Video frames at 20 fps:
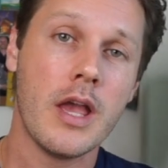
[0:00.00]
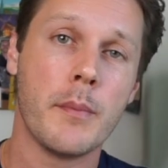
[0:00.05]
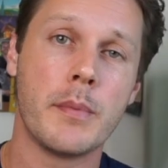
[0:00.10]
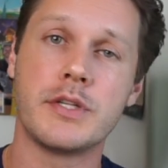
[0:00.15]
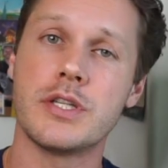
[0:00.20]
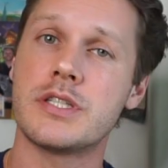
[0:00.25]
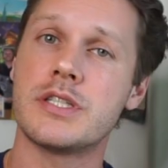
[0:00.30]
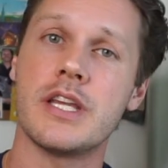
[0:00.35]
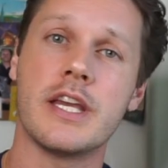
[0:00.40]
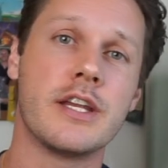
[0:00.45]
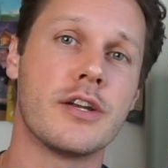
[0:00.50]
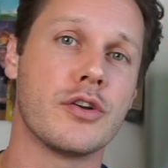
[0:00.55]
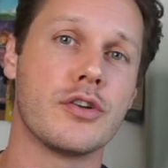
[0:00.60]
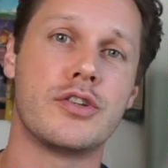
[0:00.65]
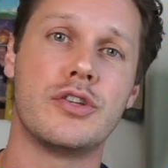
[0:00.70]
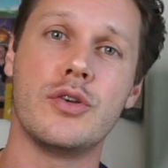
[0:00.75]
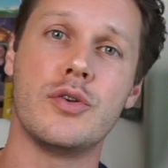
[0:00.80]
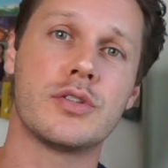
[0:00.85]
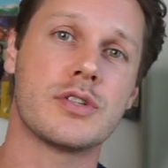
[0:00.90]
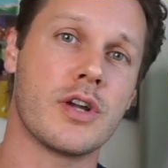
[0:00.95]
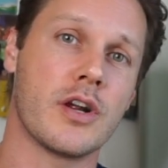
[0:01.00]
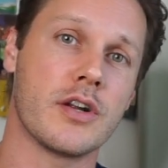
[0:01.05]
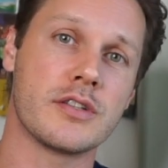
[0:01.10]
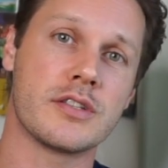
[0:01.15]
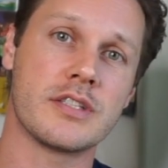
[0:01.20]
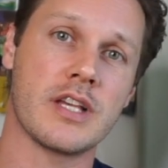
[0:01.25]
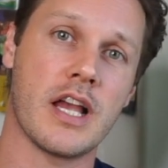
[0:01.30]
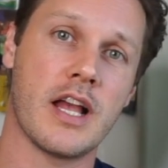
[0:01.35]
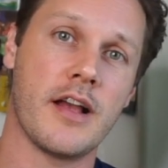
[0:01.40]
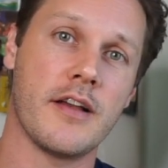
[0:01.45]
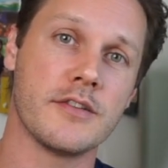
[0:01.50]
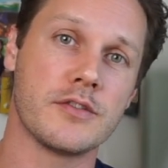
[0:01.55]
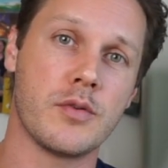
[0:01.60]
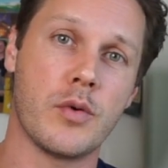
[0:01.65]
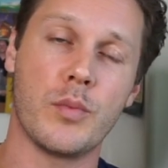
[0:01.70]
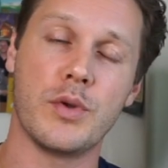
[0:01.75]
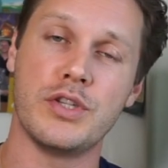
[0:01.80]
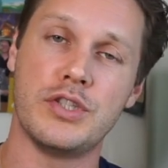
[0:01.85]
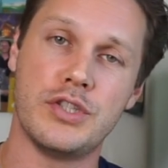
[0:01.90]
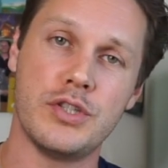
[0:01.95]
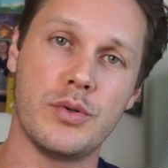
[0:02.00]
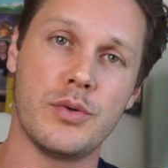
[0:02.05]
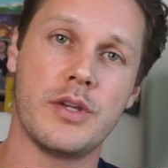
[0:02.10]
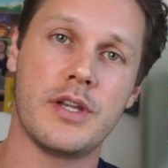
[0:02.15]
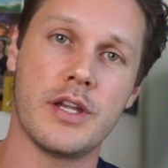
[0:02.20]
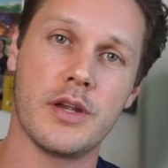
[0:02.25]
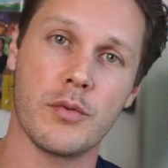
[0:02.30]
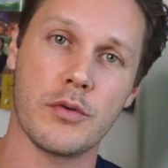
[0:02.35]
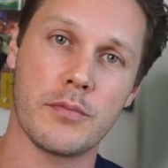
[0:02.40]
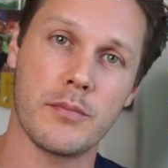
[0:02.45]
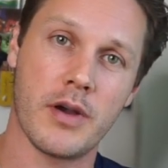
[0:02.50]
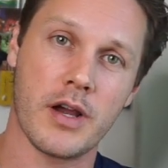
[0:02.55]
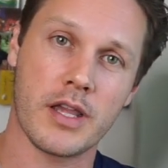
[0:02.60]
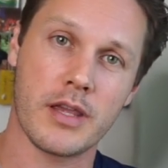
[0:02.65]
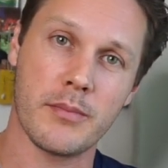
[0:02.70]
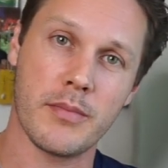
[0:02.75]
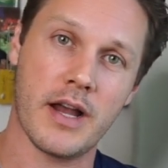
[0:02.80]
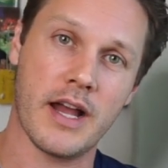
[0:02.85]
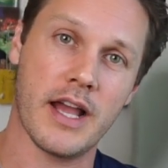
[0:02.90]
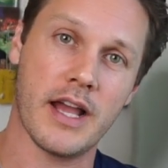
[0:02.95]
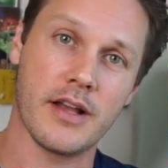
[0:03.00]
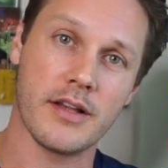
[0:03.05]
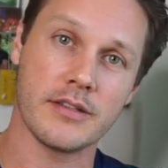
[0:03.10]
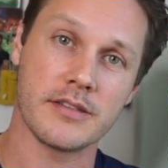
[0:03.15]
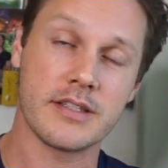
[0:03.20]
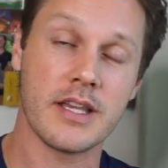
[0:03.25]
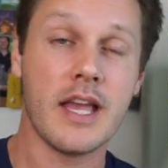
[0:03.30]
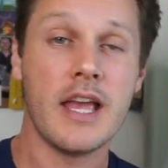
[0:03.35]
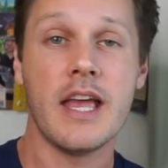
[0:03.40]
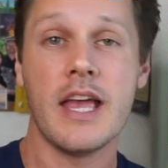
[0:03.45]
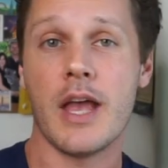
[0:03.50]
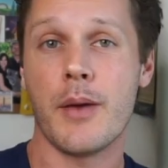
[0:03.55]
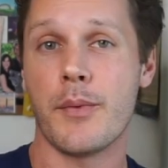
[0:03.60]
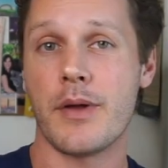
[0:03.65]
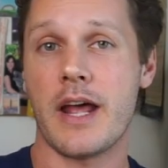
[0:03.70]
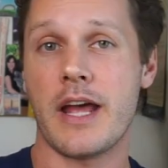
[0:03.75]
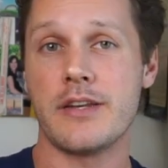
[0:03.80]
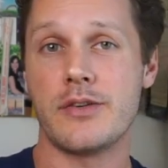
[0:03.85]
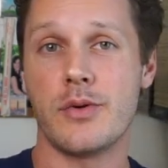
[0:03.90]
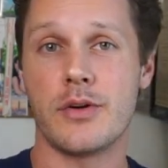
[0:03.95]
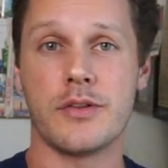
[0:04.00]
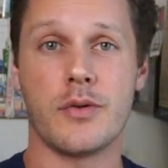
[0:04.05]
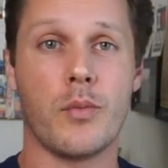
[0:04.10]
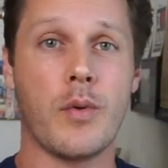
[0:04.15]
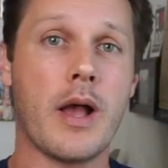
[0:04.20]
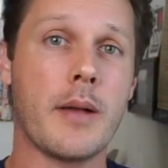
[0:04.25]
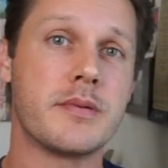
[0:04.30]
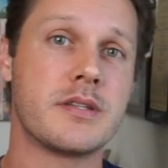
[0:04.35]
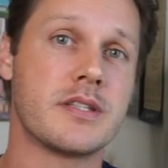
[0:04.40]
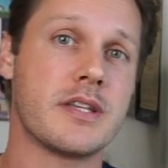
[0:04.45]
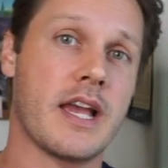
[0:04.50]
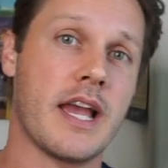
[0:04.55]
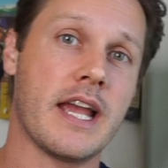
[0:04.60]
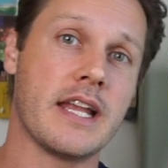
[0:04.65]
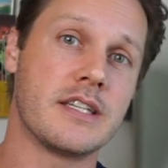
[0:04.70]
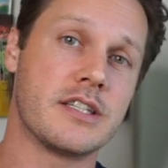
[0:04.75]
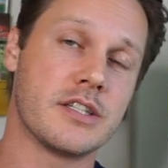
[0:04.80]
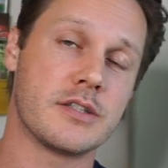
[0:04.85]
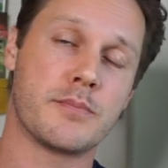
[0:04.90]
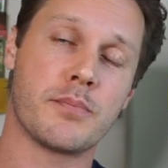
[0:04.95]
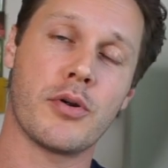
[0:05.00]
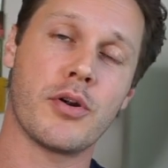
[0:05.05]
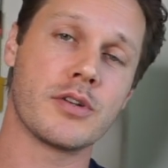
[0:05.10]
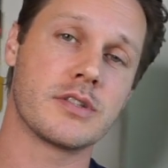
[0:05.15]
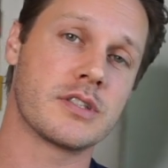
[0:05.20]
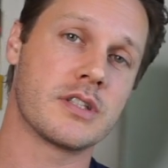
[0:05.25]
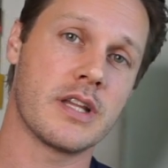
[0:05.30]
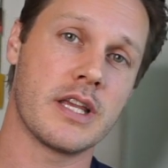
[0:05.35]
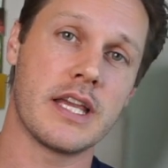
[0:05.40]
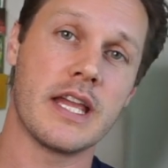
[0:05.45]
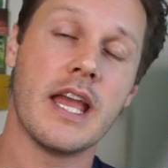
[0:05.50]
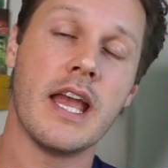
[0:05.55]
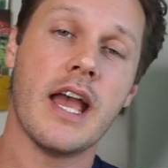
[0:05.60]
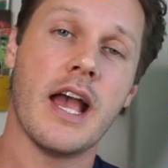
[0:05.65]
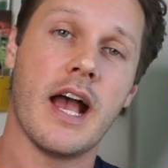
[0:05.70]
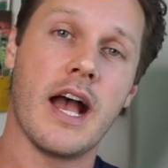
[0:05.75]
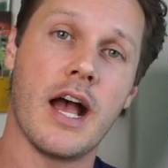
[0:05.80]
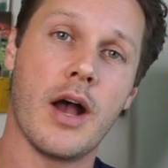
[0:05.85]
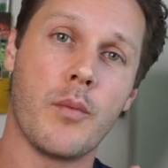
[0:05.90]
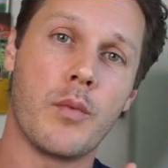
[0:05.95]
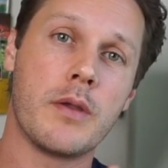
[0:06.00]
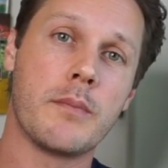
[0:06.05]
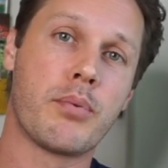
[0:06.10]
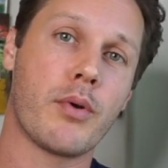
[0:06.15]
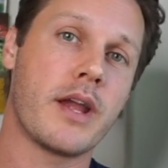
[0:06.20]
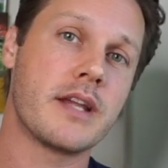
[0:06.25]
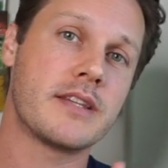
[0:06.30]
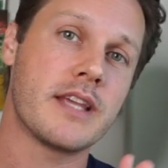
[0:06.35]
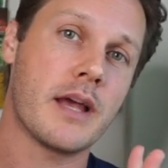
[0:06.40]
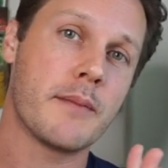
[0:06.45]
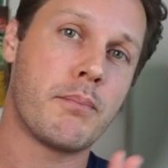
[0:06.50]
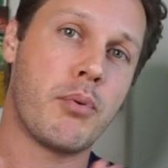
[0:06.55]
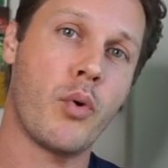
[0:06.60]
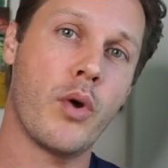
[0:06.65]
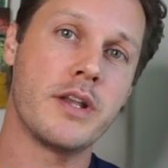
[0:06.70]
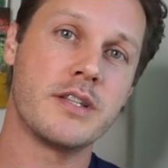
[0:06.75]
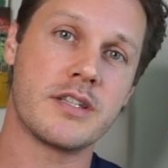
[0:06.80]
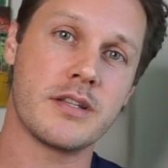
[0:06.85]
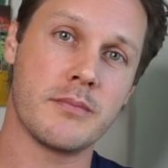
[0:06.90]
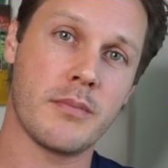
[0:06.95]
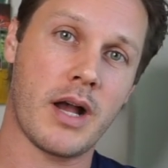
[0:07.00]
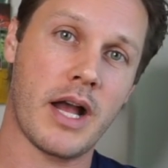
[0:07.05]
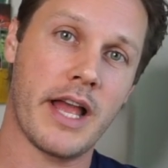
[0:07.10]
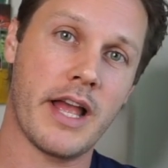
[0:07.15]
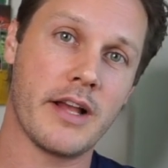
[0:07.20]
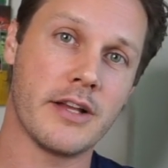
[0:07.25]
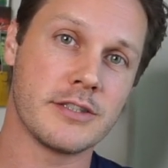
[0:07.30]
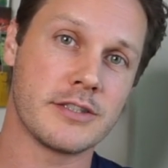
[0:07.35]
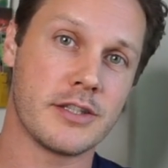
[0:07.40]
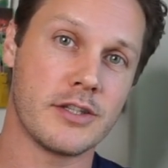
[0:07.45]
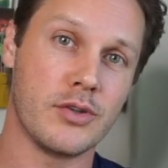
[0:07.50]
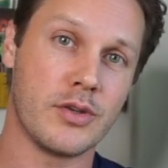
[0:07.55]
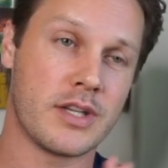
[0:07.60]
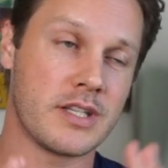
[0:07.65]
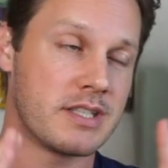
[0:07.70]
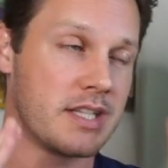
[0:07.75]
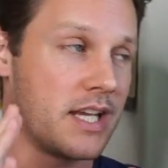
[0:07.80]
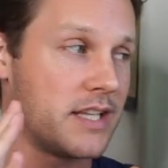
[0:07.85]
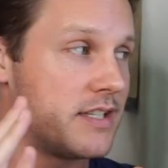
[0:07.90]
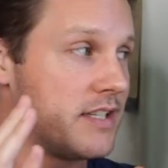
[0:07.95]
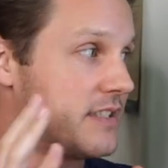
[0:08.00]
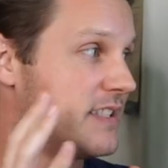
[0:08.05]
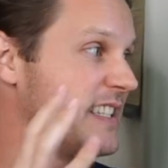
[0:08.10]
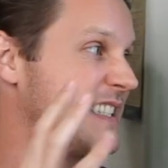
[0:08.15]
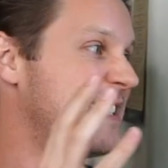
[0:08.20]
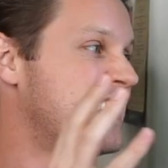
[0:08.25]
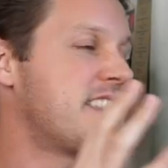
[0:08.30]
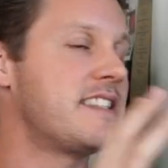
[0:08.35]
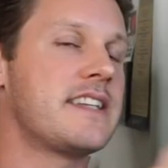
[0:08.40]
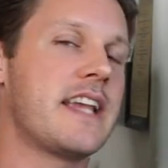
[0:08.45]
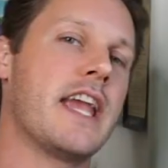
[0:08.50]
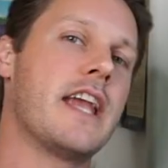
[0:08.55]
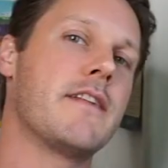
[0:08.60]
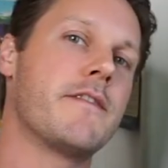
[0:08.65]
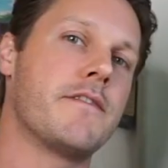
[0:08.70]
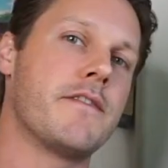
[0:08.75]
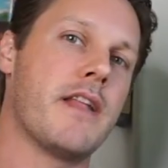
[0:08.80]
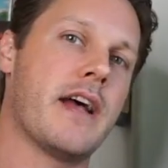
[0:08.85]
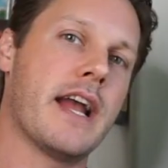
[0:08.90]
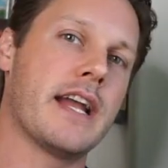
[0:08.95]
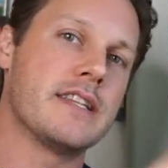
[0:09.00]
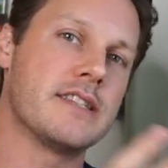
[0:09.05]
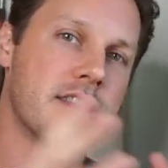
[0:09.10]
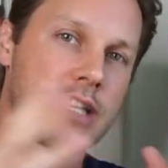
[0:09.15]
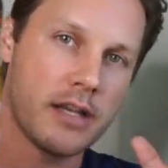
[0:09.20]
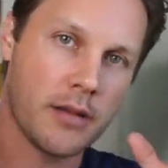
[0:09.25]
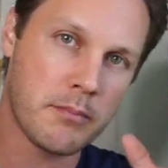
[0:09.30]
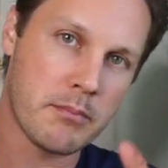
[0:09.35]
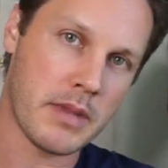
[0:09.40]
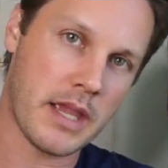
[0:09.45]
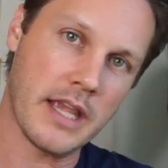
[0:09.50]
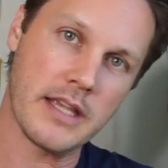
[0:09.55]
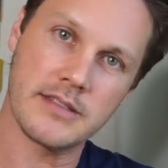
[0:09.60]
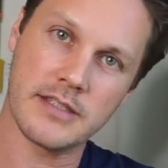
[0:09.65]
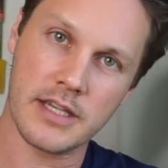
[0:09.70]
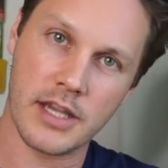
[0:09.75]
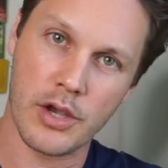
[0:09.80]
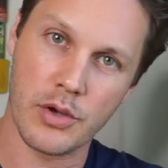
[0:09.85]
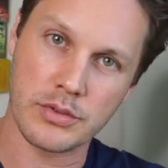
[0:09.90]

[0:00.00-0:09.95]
But just to introduce ourselves, what we do here with Monkey Miles, and what I do on the website, just personally, uh, we break down points and miles that you can take these insane flights to amazing